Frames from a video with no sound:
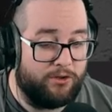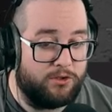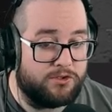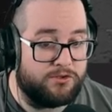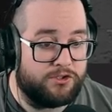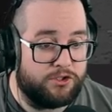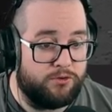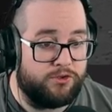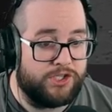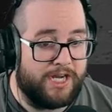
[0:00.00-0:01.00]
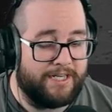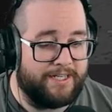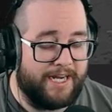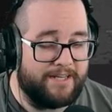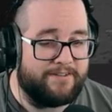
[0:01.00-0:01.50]
Those are two
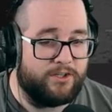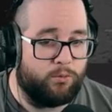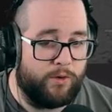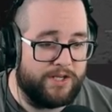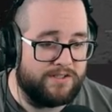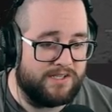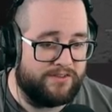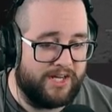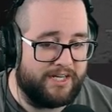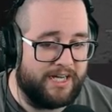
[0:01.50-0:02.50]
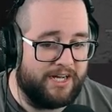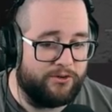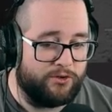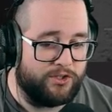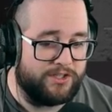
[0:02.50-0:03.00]
gigantic wins that they got
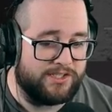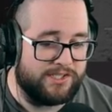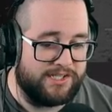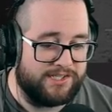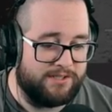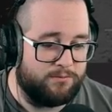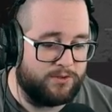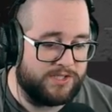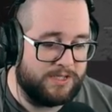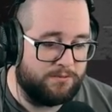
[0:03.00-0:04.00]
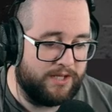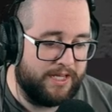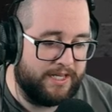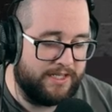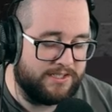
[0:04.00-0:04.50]
early in the season. We'll see where
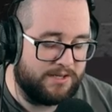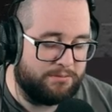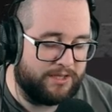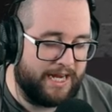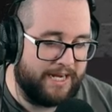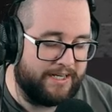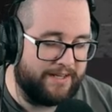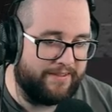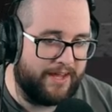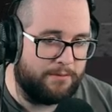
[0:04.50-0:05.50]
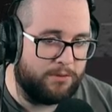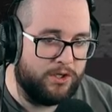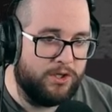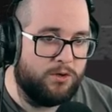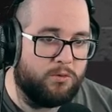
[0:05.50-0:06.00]
that ends up landing them
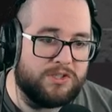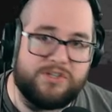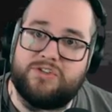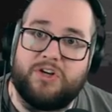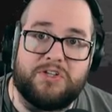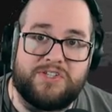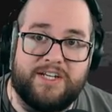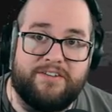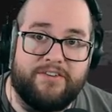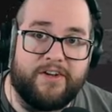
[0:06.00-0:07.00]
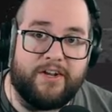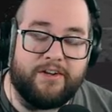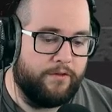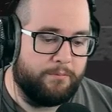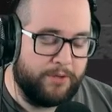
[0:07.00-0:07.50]
once it's all said and done.
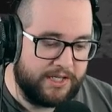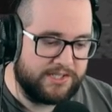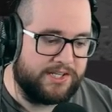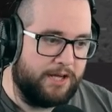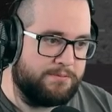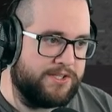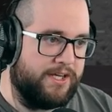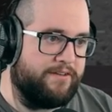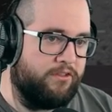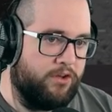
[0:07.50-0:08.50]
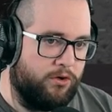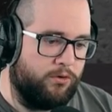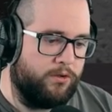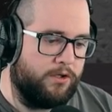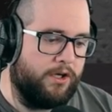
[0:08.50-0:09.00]
The biggest upset,
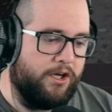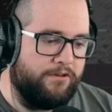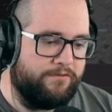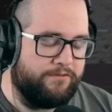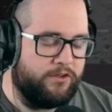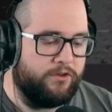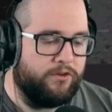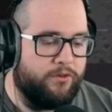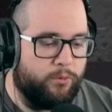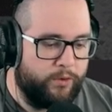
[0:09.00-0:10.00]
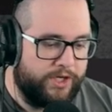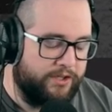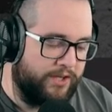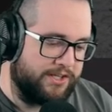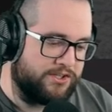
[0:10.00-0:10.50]
though, of the week
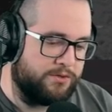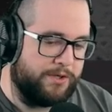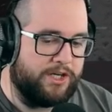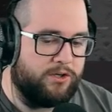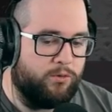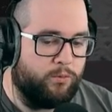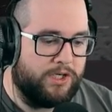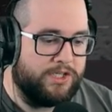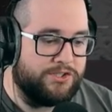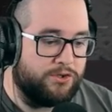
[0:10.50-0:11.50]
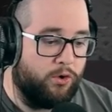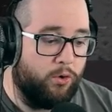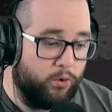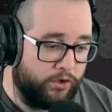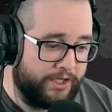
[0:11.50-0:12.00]
last week was
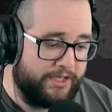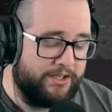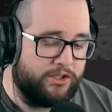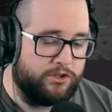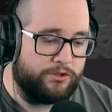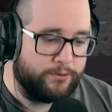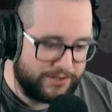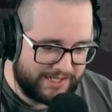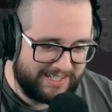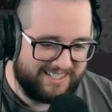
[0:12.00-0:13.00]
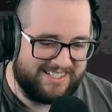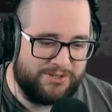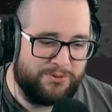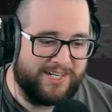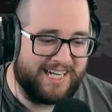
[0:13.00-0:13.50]
Oregon losing
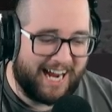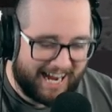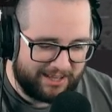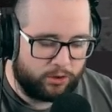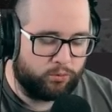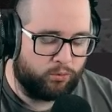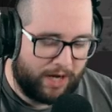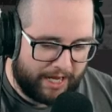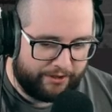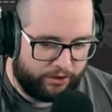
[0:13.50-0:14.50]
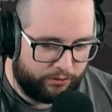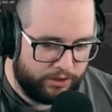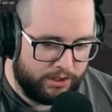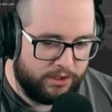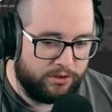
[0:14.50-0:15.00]
to Colorado,
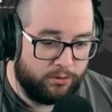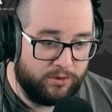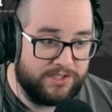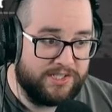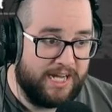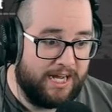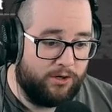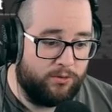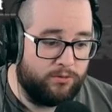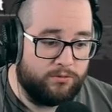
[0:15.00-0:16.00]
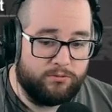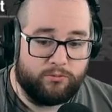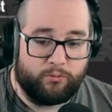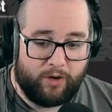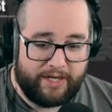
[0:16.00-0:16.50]
who is now
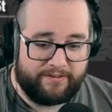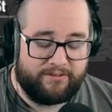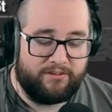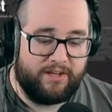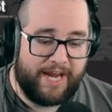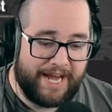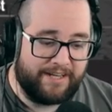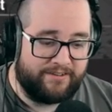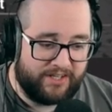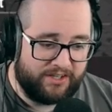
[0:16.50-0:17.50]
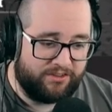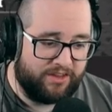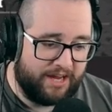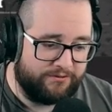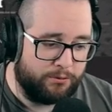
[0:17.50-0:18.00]
ranked 18th
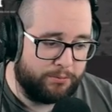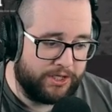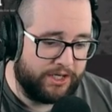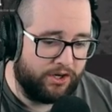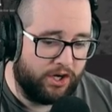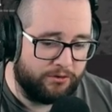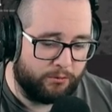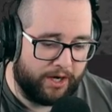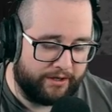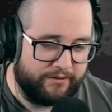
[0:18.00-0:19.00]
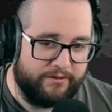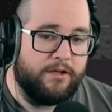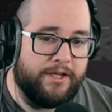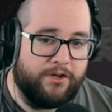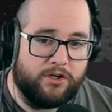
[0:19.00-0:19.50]
after being unranked.
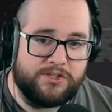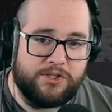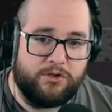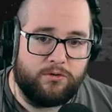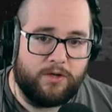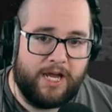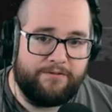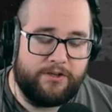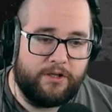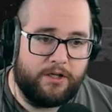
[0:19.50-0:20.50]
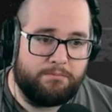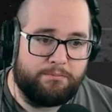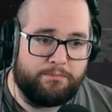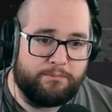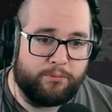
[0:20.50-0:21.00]
And also having a
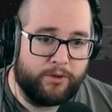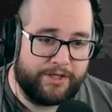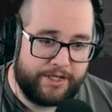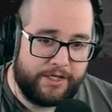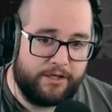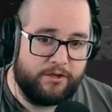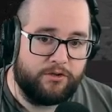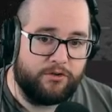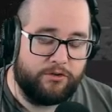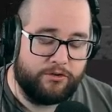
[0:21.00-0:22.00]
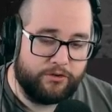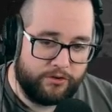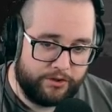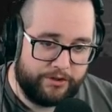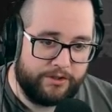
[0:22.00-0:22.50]
pretty
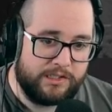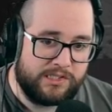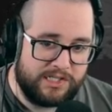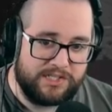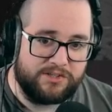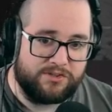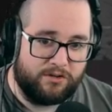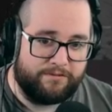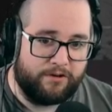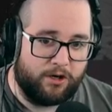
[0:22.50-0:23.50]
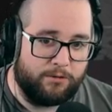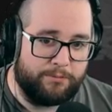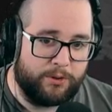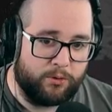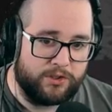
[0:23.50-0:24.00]
good season so far.
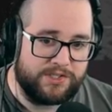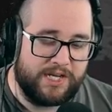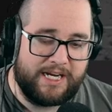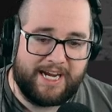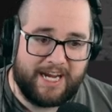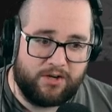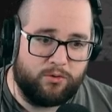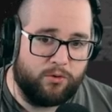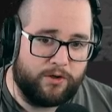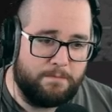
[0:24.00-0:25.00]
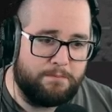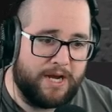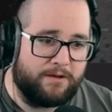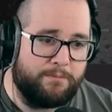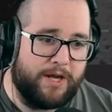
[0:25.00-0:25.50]
Beat Oregon State and Oregon
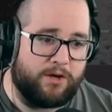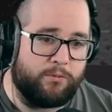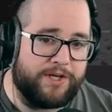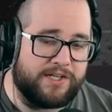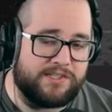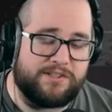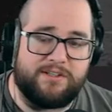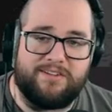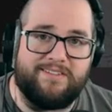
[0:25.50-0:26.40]
back-to-back -back weeks.